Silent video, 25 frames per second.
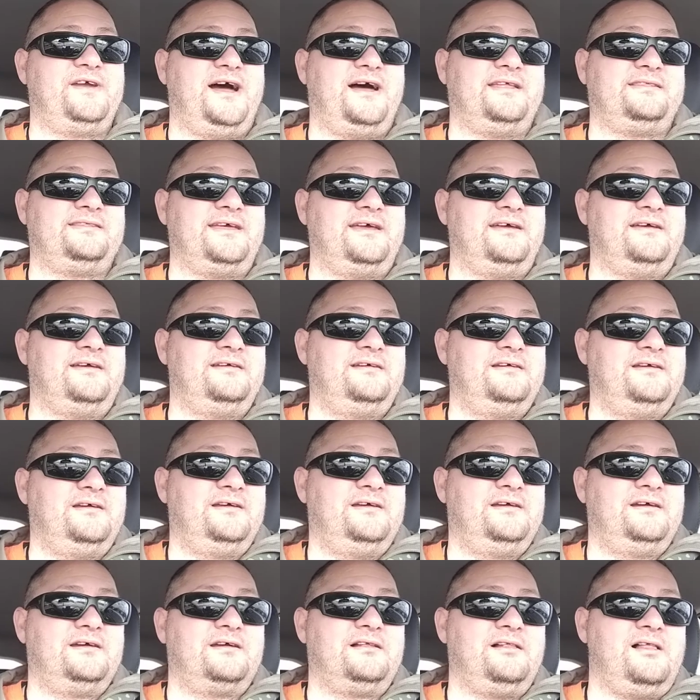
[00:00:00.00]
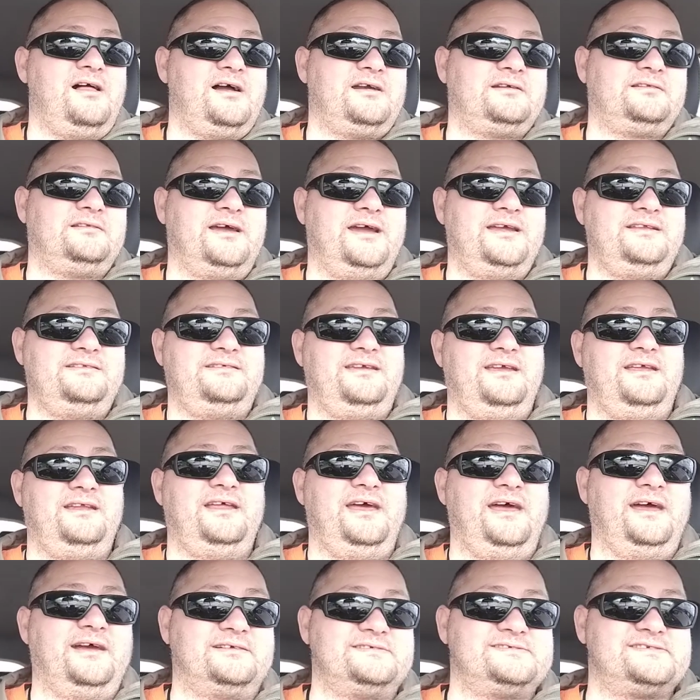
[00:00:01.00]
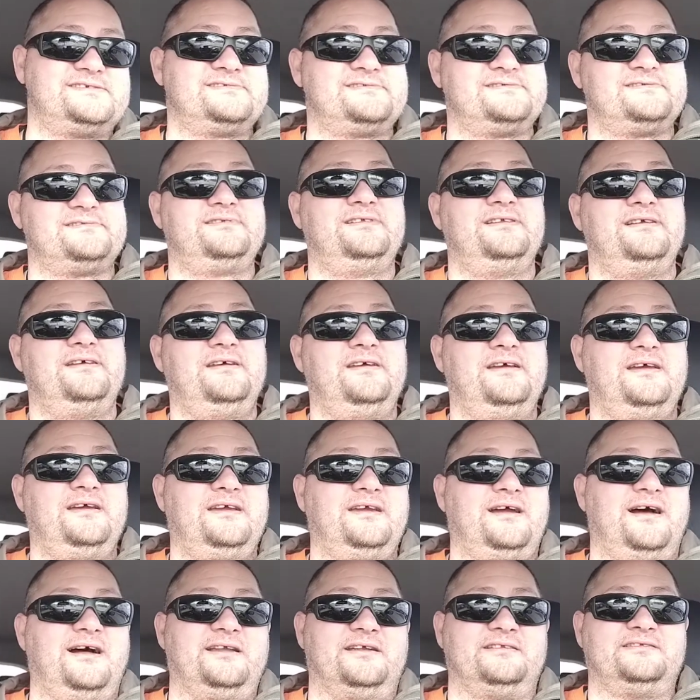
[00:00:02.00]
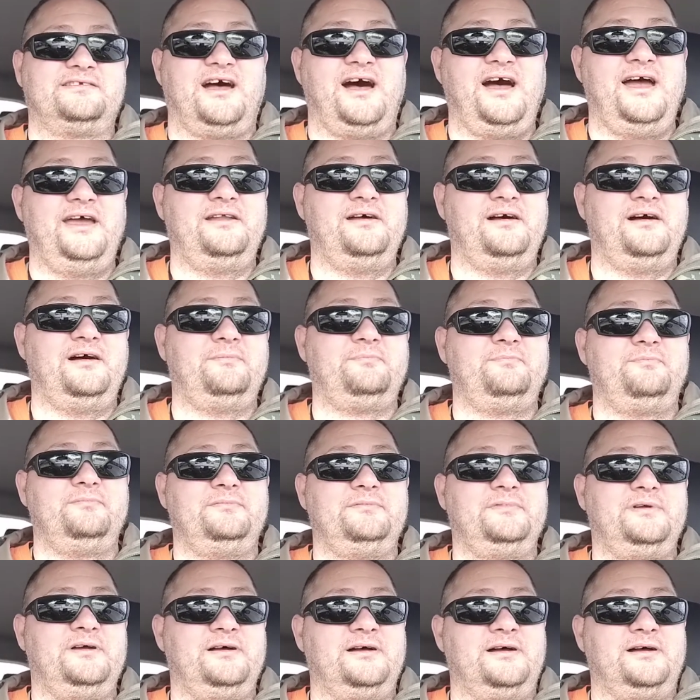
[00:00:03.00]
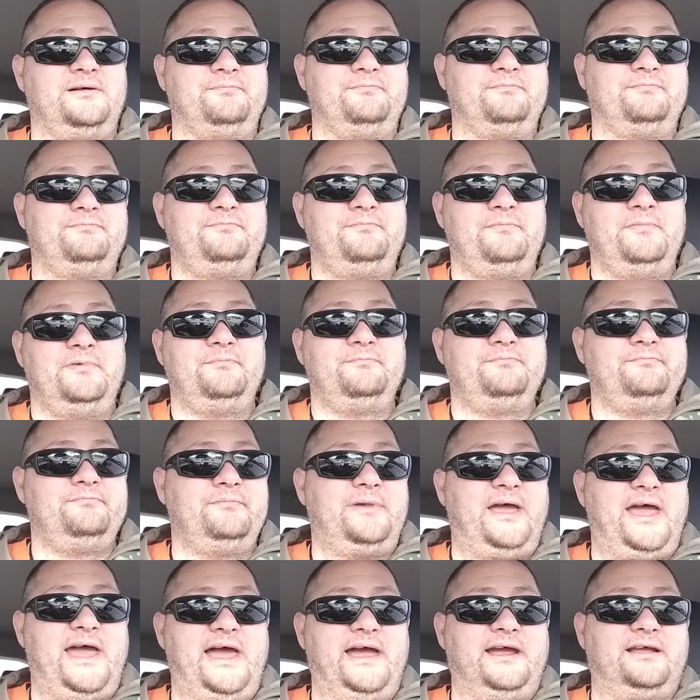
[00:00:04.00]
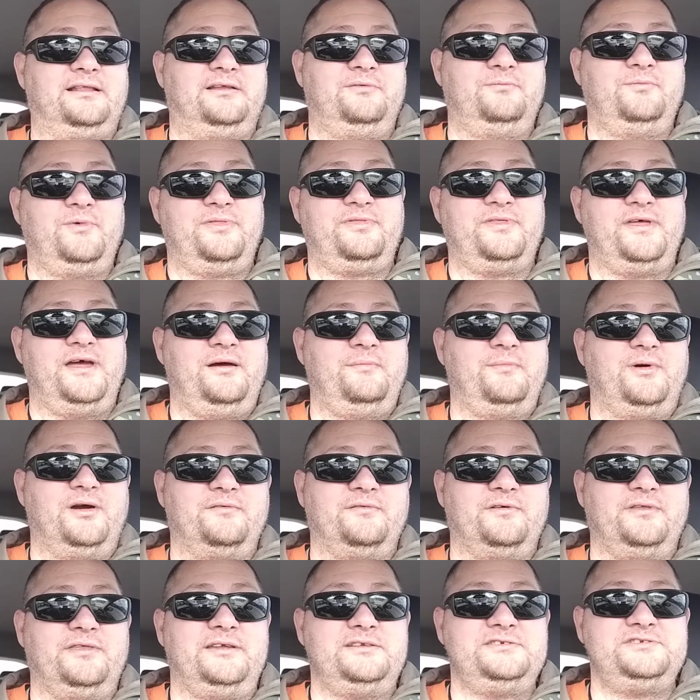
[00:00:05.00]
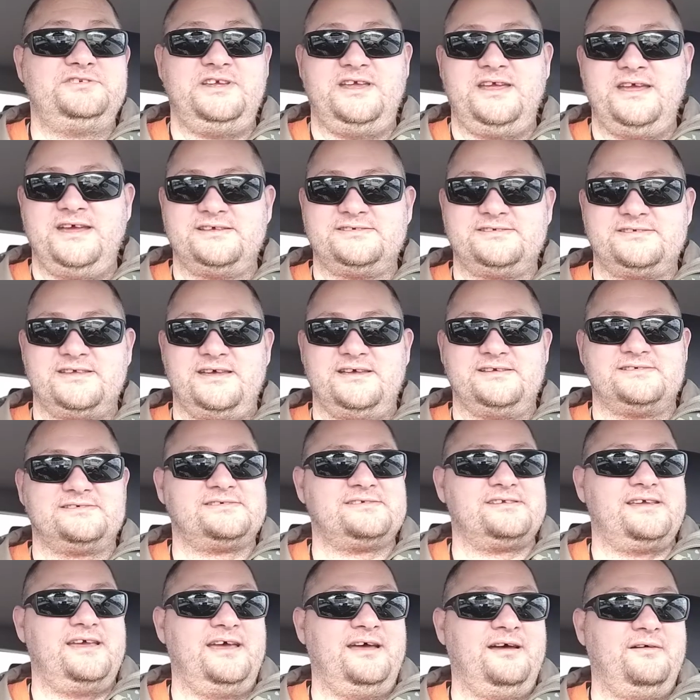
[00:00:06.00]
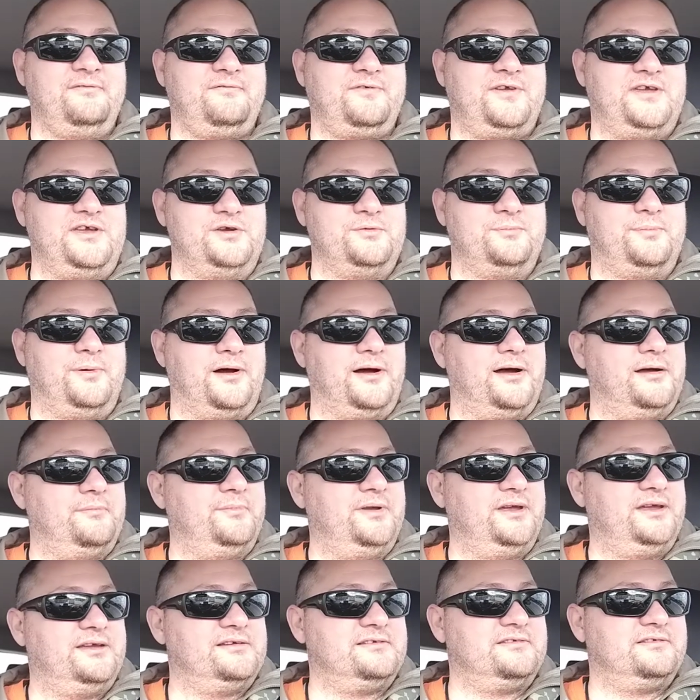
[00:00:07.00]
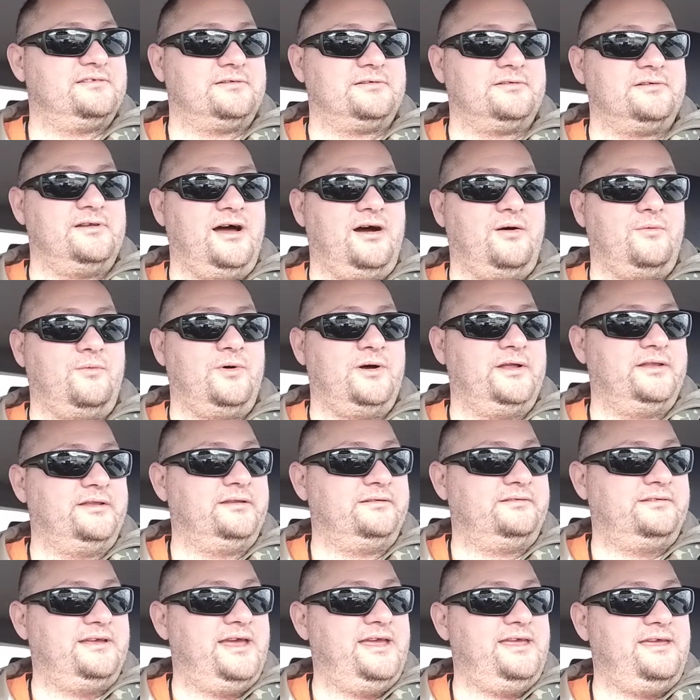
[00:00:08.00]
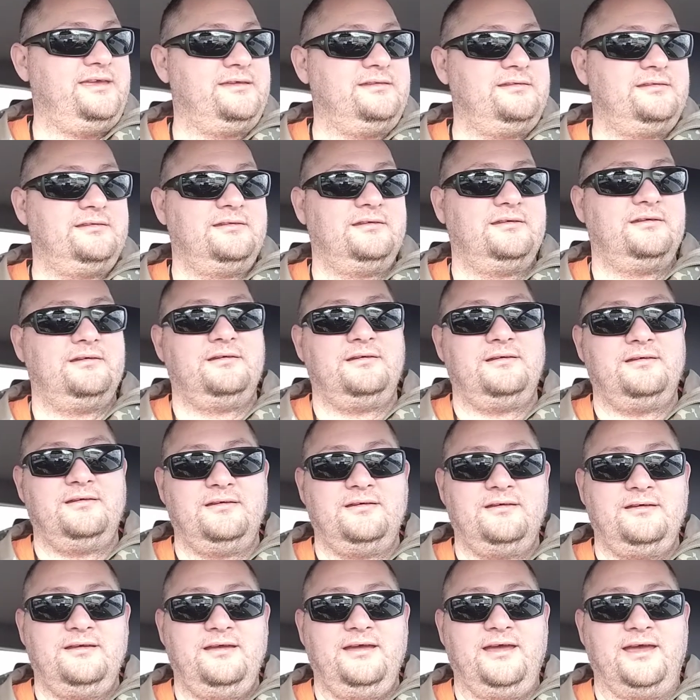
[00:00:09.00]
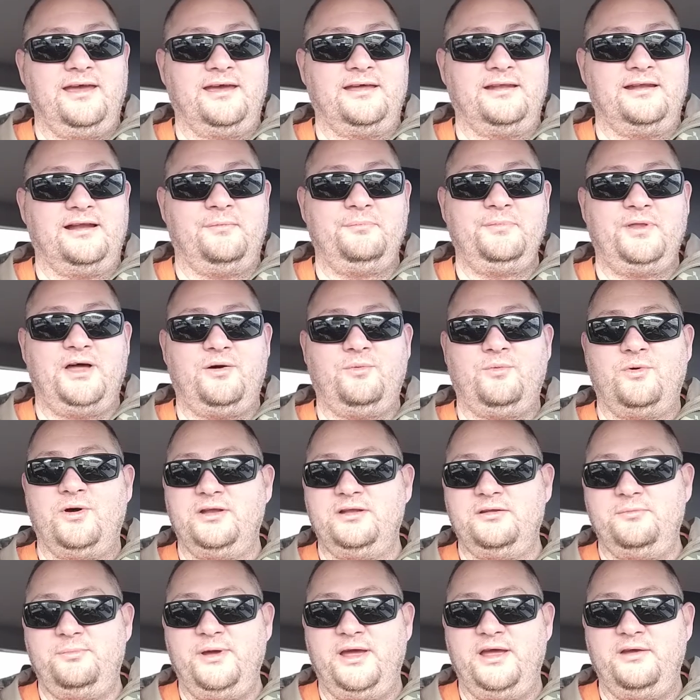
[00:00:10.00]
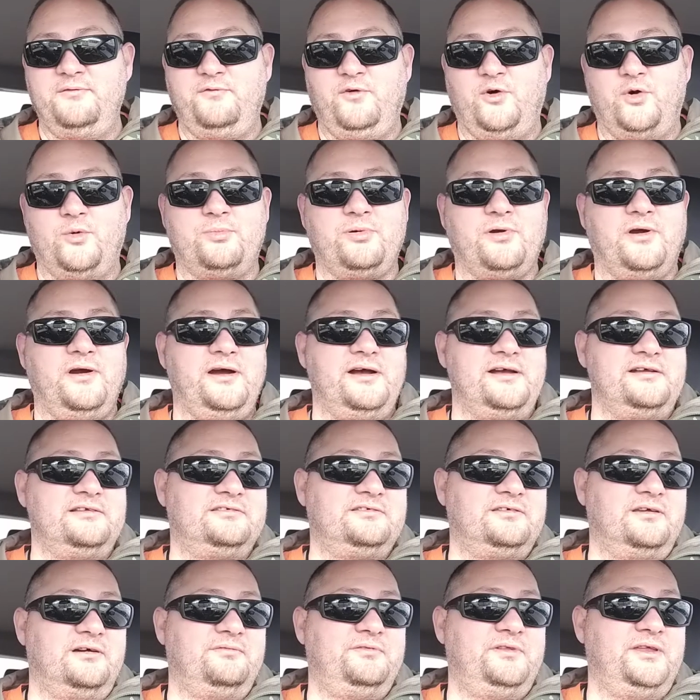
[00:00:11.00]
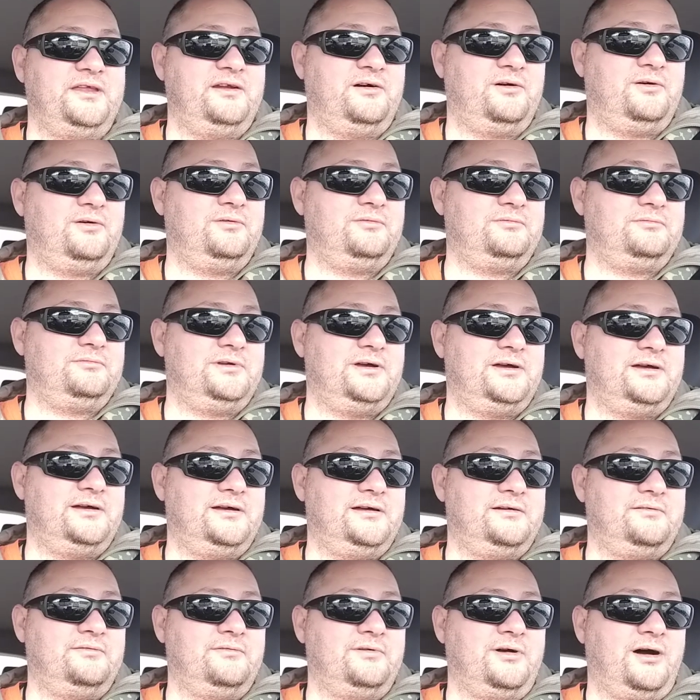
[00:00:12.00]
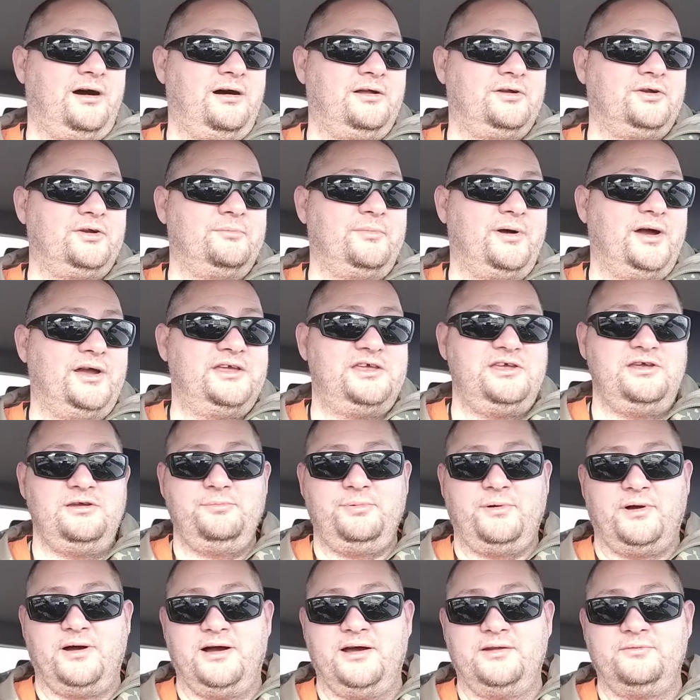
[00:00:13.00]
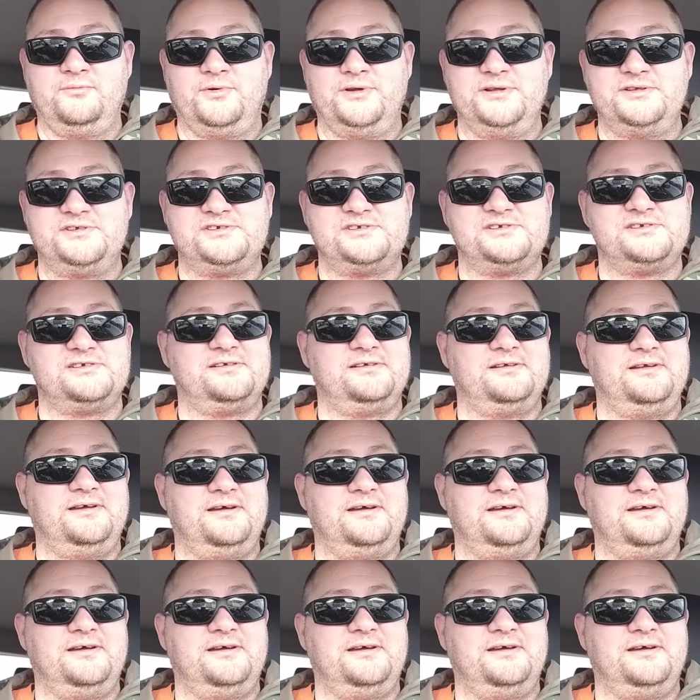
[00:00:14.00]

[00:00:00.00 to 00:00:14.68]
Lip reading: got the Glock 19X kind of tied up, haggling with them over the GSSF coupon because they're not wanting to take it. And I'm not wanting to pay full price. So if they don't honor my coupon, which